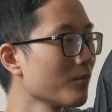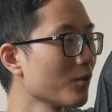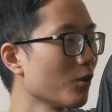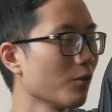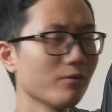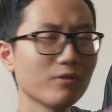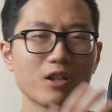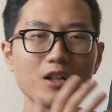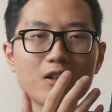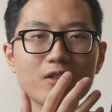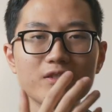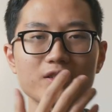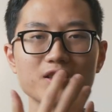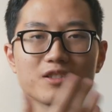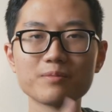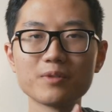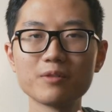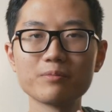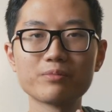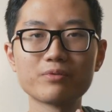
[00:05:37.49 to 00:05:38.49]
overall it
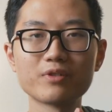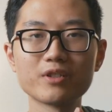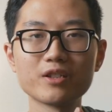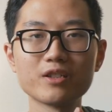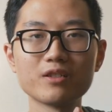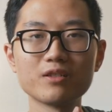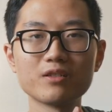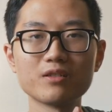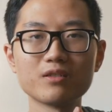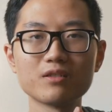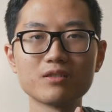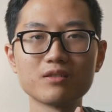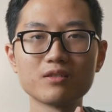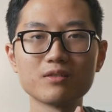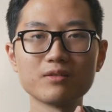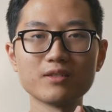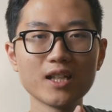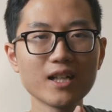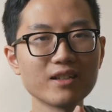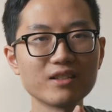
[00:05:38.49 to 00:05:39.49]
smelled pretty
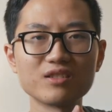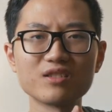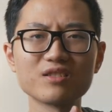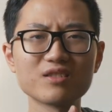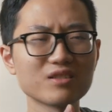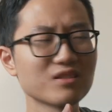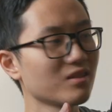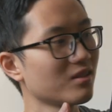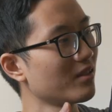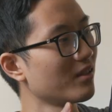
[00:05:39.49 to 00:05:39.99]
nice.